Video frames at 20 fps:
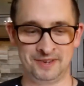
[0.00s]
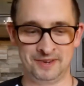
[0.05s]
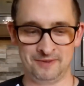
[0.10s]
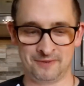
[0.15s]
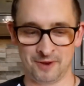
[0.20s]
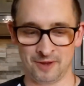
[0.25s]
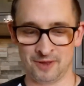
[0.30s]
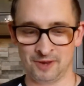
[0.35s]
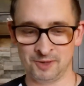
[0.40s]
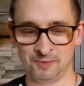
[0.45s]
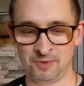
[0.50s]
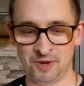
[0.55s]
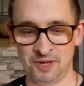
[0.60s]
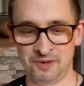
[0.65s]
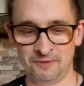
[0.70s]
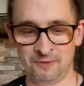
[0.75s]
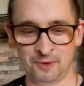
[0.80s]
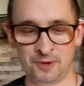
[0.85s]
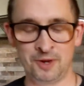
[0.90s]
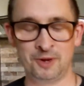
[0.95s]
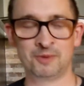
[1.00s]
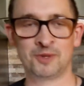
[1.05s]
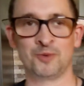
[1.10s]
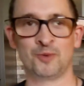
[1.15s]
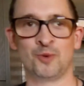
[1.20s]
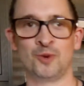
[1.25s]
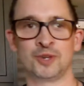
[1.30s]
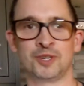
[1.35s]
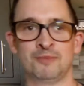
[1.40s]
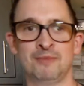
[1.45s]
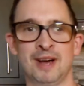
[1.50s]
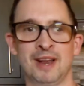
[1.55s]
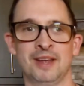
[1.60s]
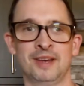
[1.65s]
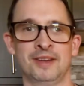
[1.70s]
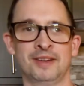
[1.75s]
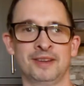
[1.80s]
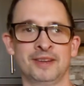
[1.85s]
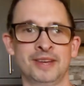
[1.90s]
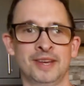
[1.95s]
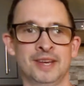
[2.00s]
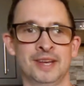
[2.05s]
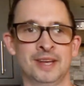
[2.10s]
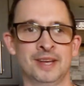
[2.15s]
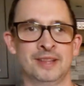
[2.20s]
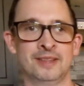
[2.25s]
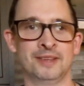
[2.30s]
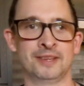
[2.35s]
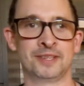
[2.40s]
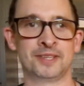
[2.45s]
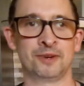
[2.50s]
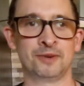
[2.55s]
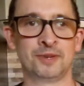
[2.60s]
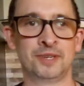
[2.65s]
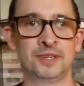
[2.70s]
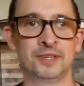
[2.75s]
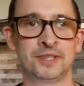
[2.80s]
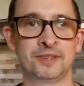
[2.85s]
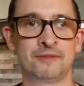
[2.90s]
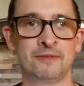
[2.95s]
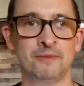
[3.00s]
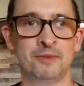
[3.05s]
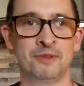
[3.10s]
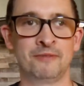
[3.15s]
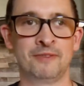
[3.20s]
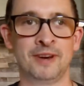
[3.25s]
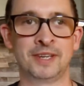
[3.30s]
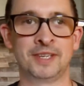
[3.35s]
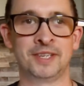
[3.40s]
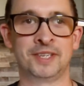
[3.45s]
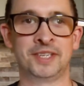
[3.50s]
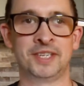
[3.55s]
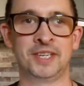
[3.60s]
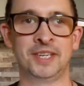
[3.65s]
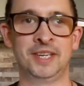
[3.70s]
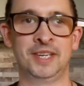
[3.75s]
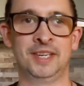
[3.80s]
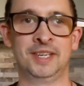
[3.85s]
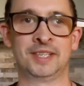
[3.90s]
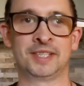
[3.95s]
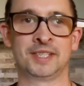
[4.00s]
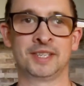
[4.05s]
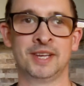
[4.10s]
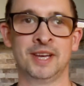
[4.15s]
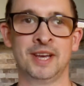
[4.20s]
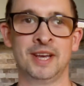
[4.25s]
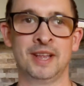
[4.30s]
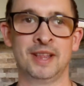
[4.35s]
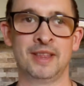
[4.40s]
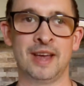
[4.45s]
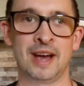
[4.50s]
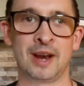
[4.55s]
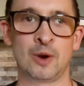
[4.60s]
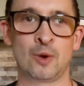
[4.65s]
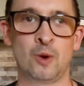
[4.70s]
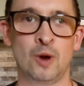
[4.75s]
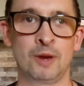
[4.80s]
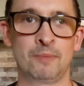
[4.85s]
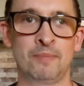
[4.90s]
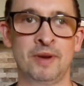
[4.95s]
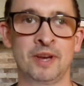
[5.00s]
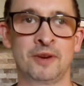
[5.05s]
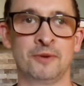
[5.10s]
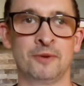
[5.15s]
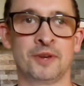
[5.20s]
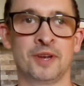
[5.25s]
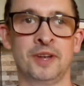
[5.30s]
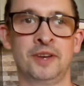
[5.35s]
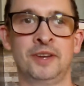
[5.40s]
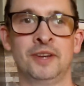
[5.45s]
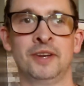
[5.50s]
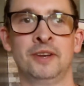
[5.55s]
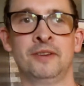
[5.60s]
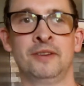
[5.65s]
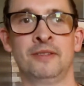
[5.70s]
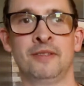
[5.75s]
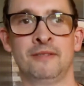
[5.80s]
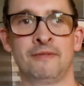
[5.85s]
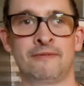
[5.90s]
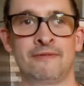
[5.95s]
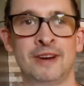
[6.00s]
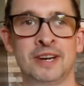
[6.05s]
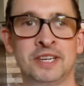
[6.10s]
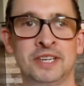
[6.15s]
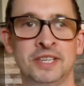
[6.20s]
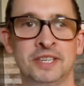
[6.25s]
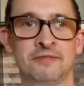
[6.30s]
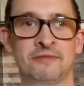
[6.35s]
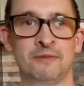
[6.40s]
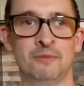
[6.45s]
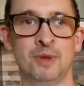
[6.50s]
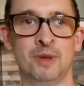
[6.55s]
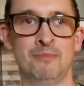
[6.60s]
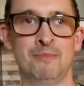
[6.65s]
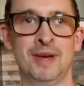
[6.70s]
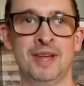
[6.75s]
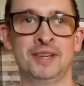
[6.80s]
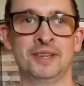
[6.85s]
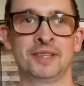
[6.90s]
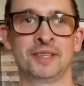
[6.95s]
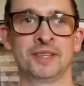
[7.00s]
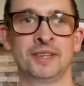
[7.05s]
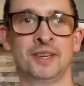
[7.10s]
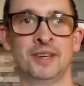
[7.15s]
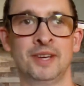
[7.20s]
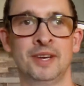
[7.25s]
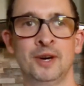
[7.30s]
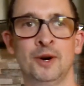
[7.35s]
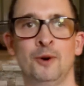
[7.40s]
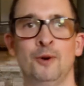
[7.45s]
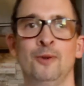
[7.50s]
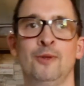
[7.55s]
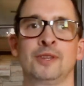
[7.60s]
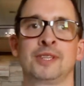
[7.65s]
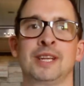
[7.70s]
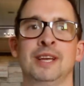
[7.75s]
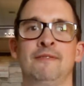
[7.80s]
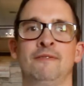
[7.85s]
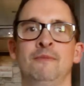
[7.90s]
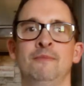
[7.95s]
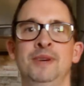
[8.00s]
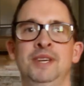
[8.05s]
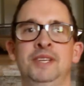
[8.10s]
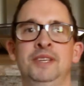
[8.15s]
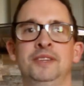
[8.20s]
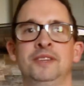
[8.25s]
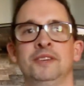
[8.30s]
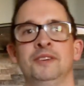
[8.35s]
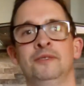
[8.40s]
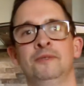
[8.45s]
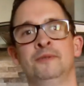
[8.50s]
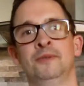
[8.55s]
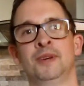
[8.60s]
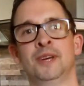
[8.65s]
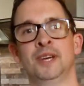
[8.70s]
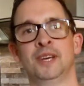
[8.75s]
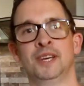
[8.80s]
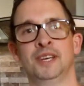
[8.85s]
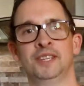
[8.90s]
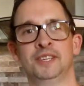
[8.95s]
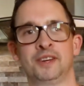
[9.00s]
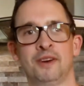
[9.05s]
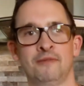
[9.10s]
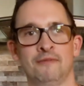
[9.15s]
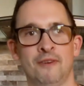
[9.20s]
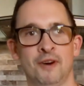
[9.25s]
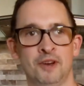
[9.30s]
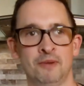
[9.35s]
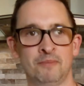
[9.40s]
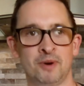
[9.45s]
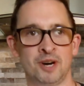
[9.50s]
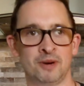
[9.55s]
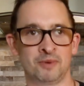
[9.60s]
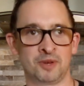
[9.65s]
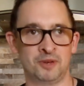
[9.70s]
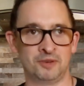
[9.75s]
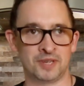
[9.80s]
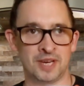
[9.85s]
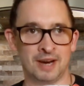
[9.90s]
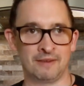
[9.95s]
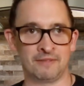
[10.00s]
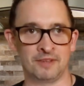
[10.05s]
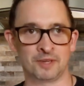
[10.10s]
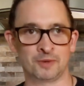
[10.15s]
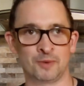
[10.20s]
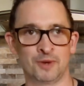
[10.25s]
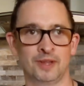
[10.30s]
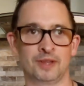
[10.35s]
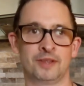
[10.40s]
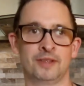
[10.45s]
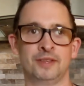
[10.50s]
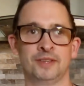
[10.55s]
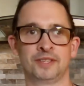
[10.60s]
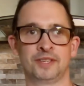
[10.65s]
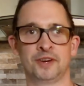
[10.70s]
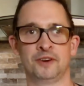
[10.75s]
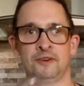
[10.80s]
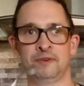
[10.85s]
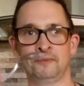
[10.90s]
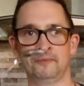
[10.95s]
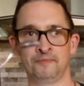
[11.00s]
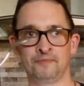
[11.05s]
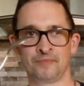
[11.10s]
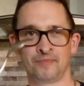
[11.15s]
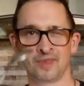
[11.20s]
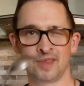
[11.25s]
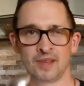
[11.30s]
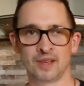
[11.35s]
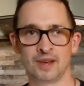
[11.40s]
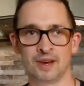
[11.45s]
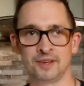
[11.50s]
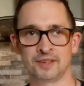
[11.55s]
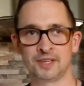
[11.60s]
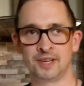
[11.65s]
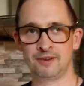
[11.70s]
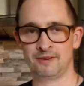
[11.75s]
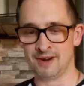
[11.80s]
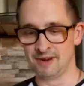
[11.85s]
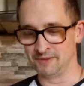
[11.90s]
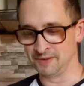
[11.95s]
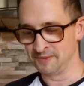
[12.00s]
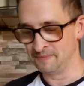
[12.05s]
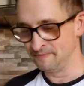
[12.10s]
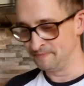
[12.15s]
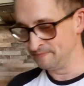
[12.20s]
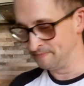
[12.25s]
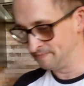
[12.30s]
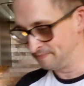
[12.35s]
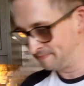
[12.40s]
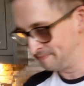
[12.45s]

You've got those beautiful cubes of watermelon, the saltiness from the feta cheese, that quick pickled onion, the freshness from the mint. All that's left for me to do is to go and find a barbecue to have this with. So I'll see you around.